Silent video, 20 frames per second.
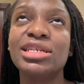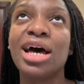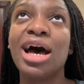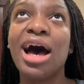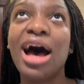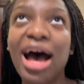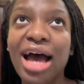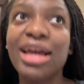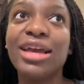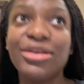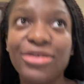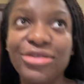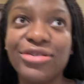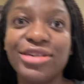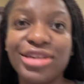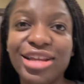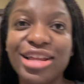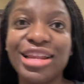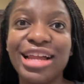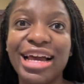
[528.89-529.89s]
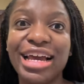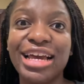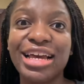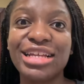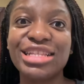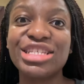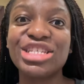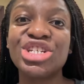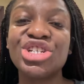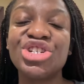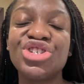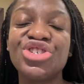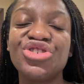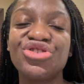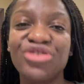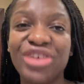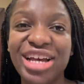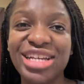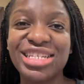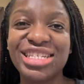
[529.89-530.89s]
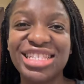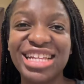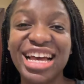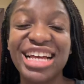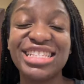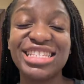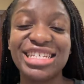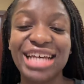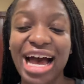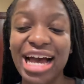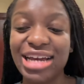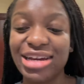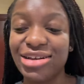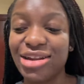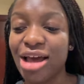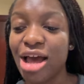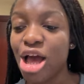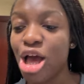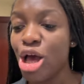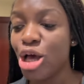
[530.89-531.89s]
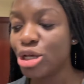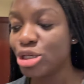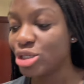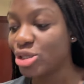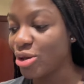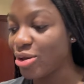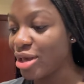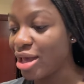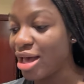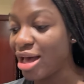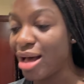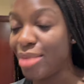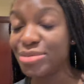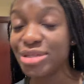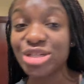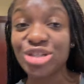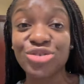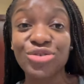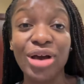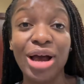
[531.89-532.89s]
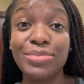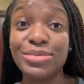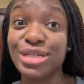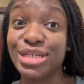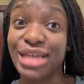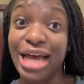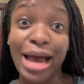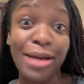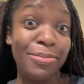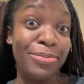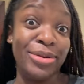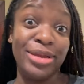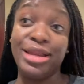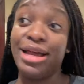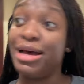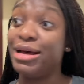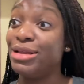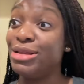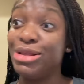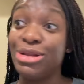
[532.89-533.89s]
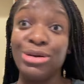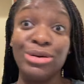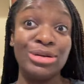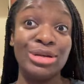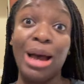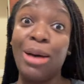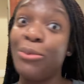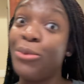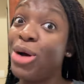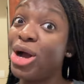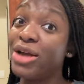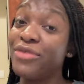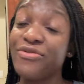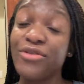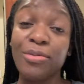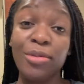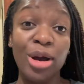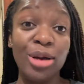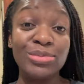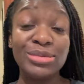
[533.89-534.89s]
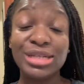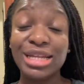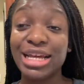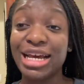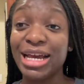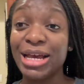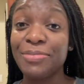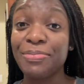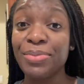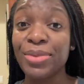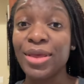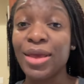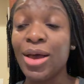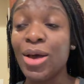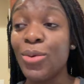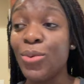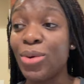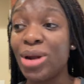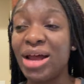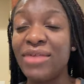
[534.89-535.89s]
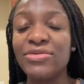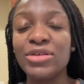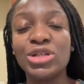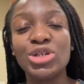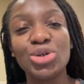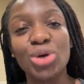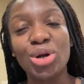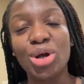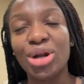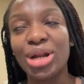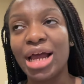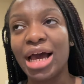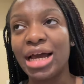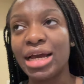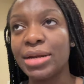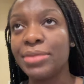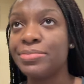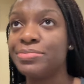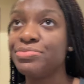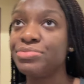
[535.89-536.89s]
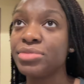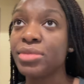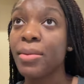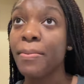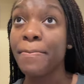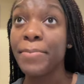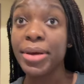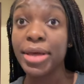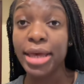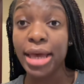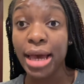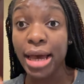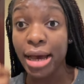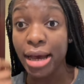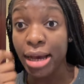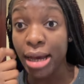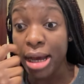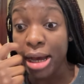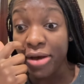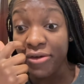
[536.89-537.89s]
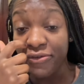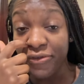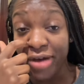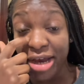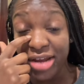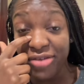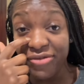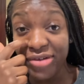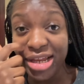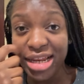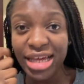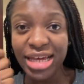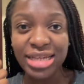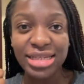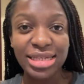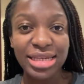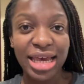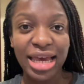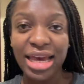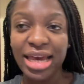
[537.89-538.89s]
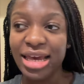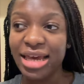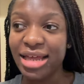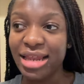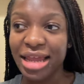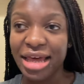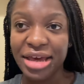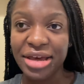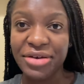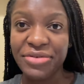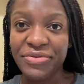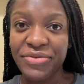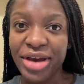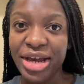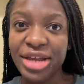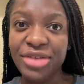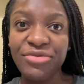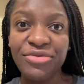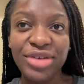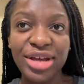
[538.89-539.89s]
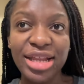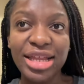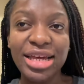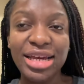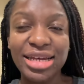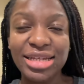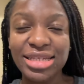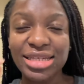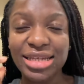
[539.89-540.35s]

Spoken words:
tired, like stressed and tired. So yeah, I'm just happy that, look, I'm working from home today. We'll have to join online. But yeah, rain really is king. Like, rain really is